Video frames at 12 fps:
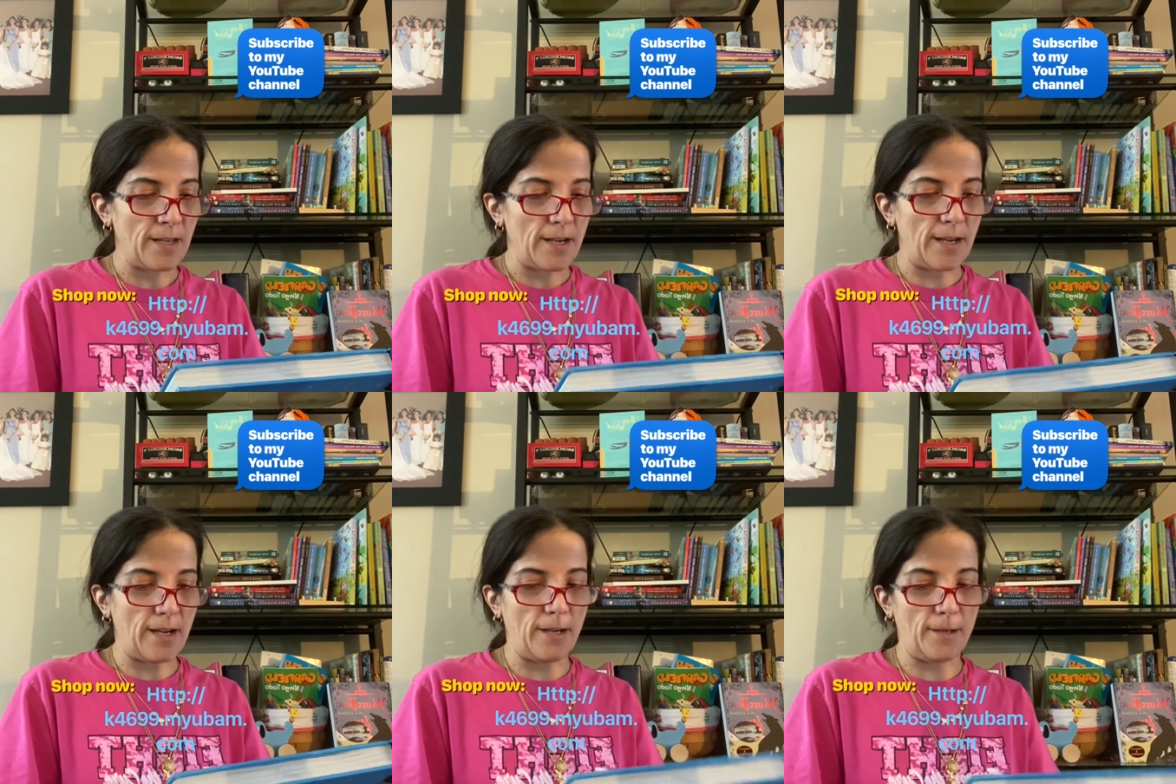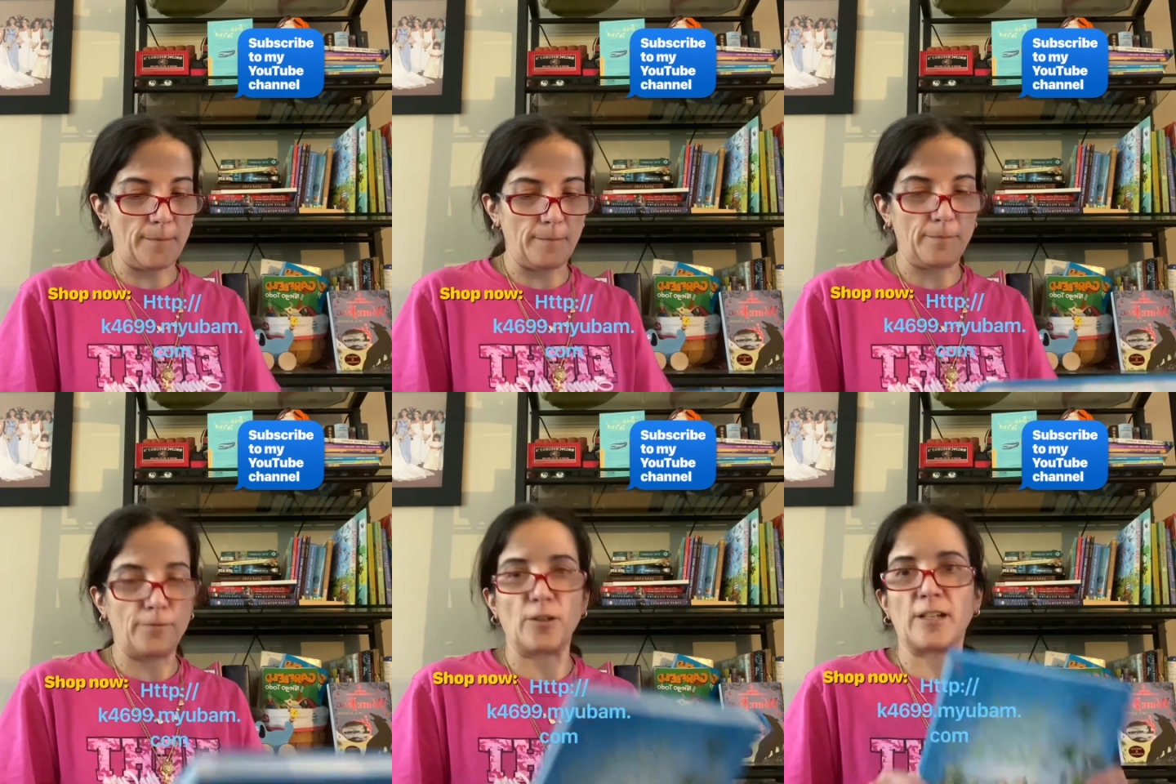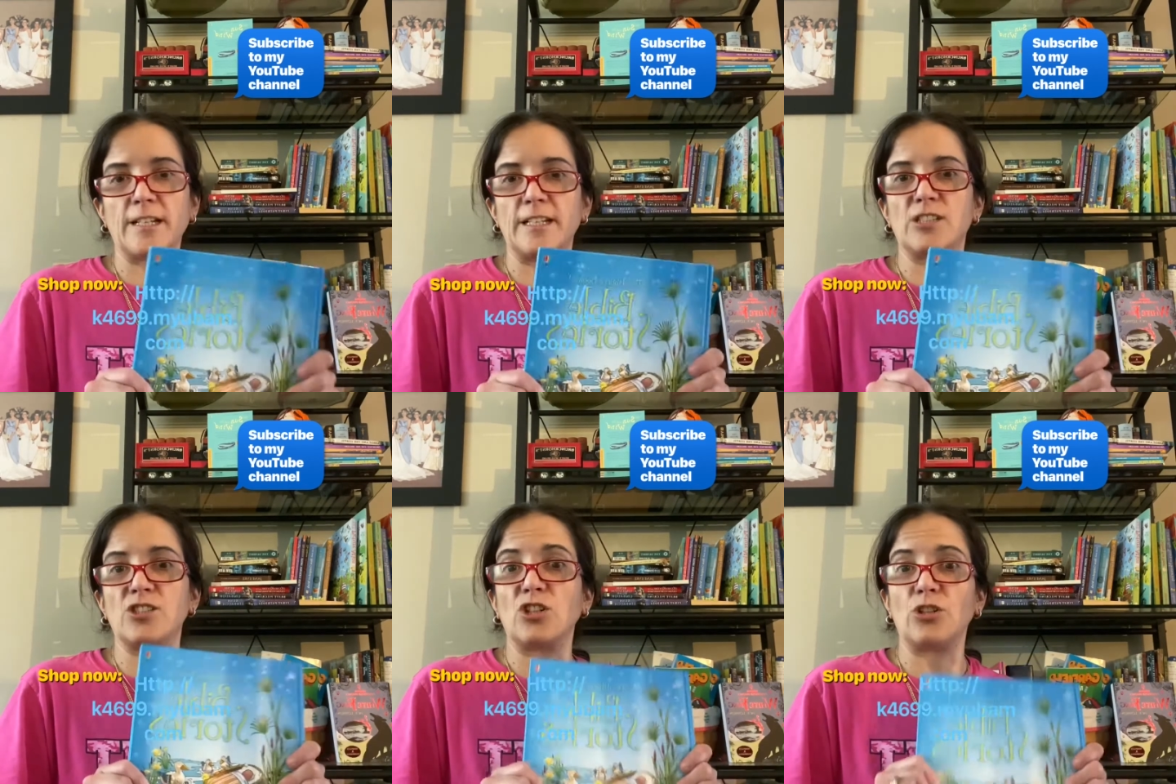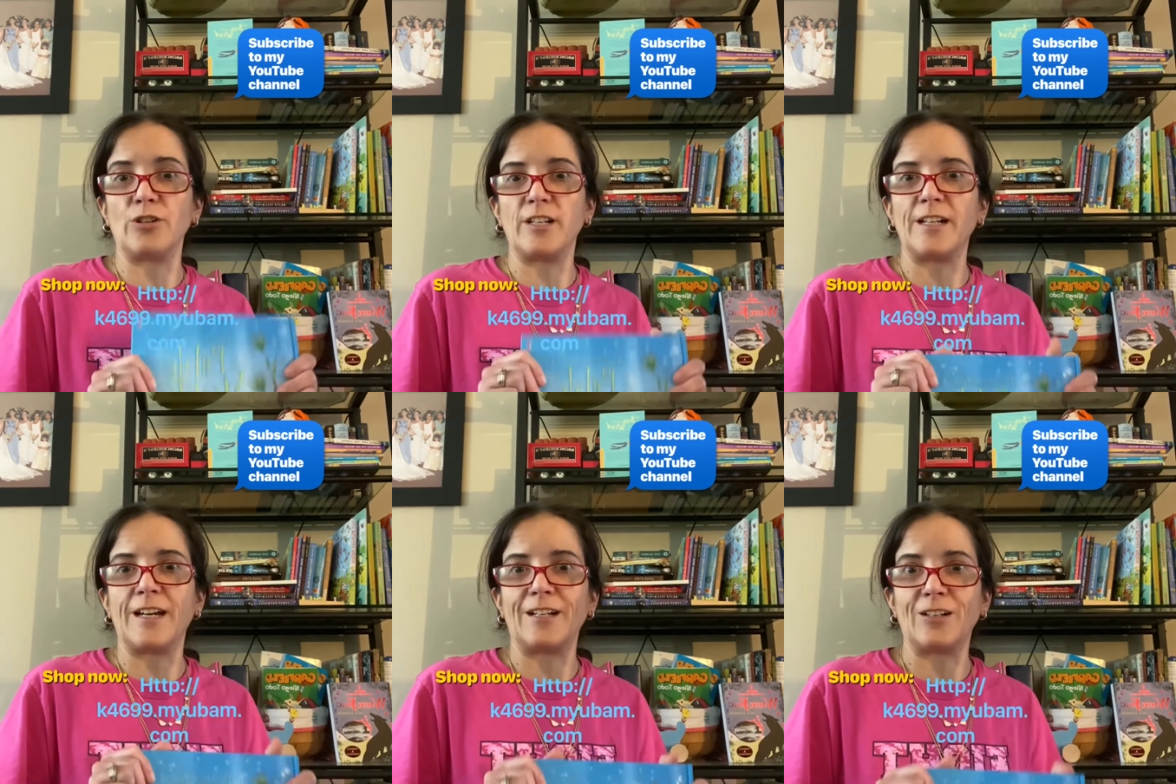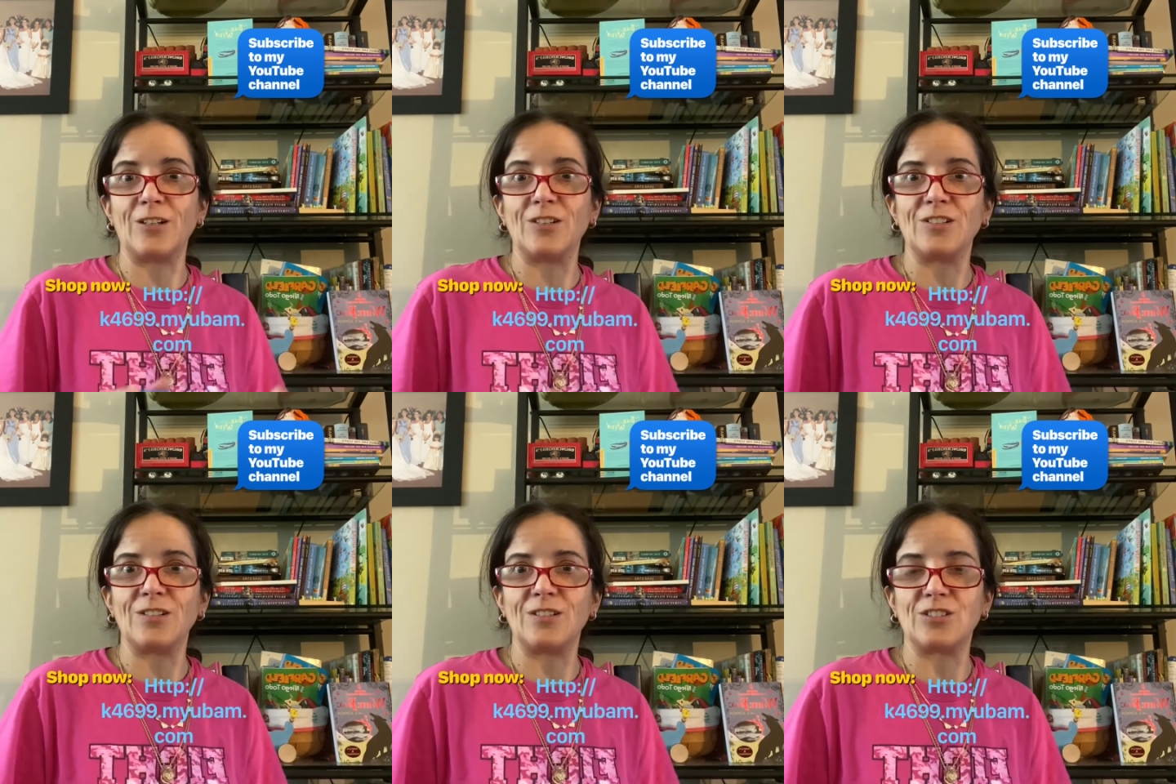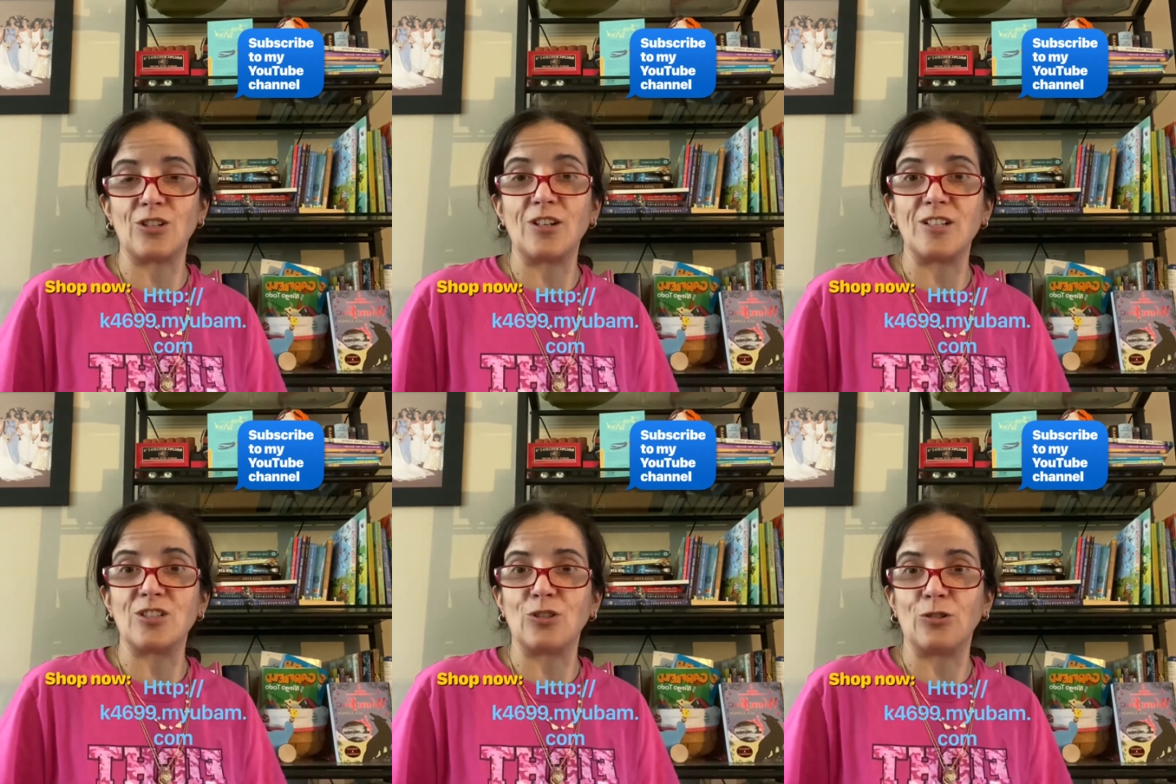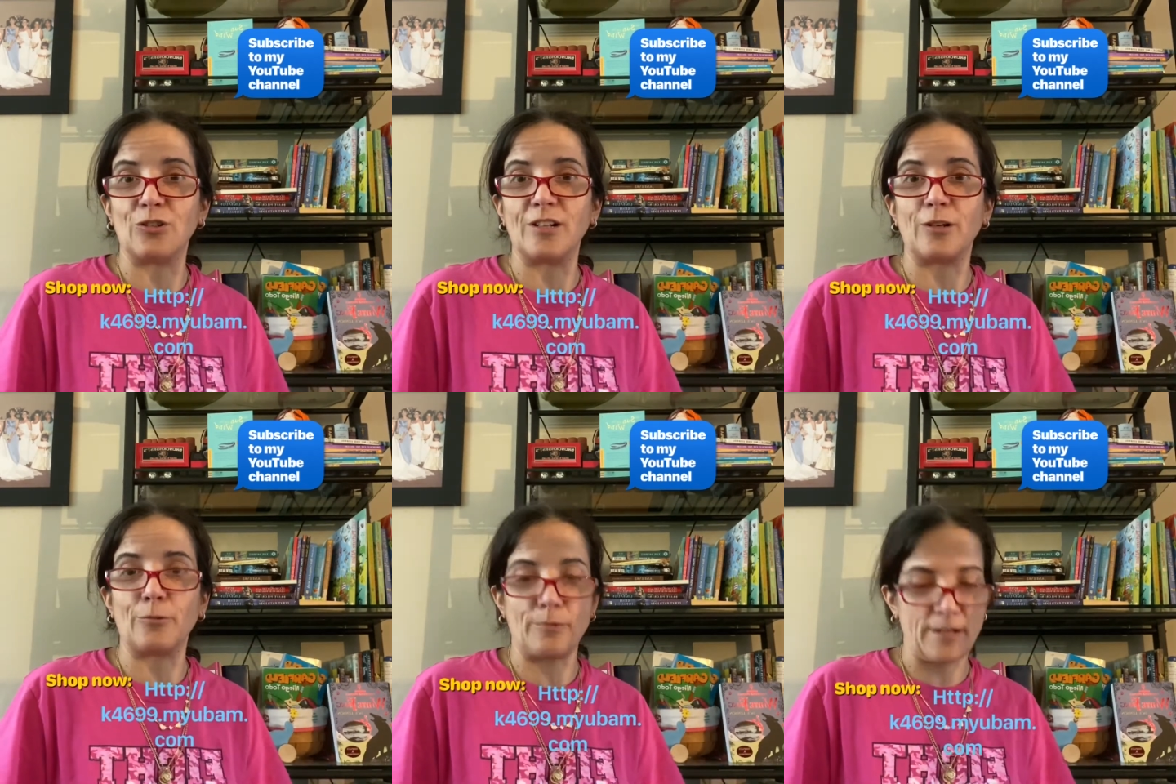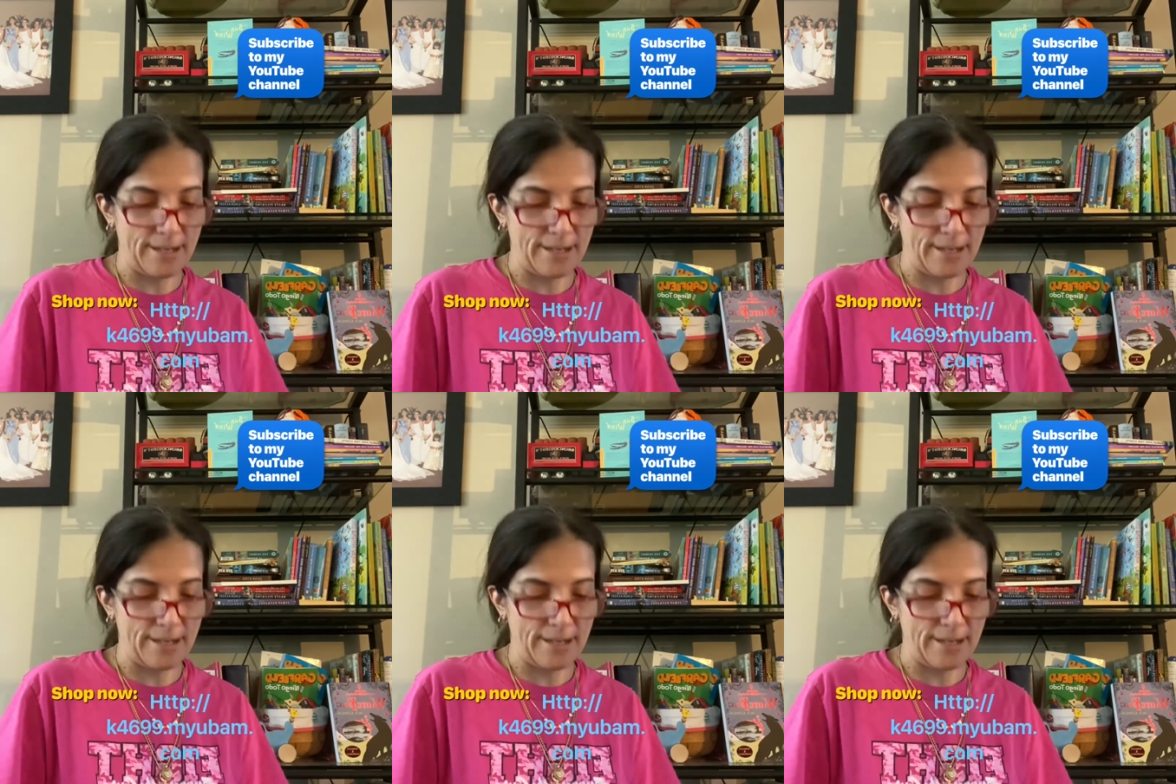for kids starting to learn how to read.